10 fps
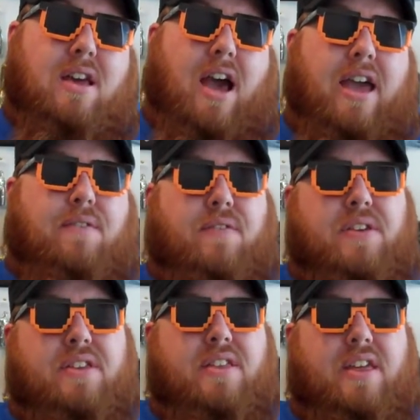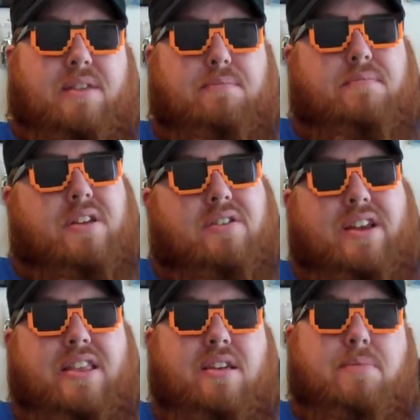I have a feeling that,
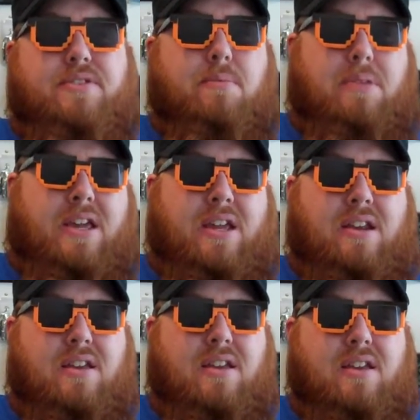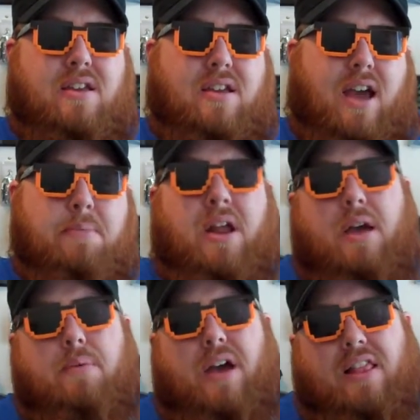anything Mr. Bean. I mean,
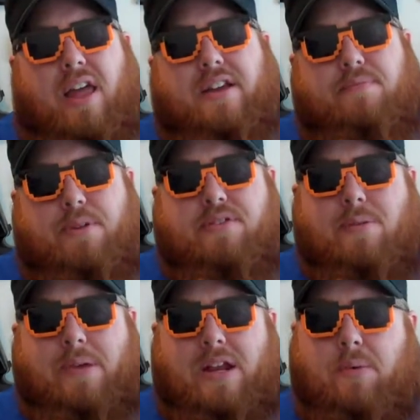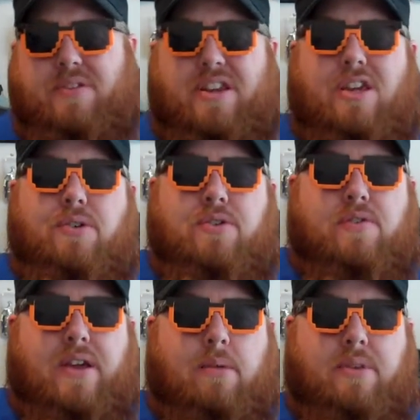I liked Mr. Bean. I wasn't a huge
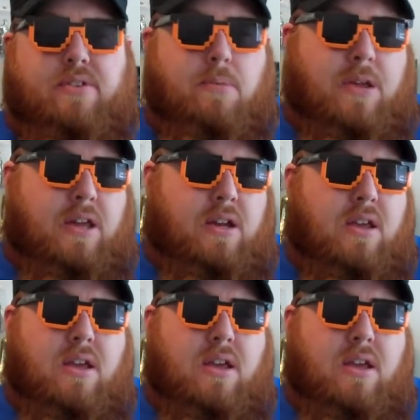fan of Mr. Bean.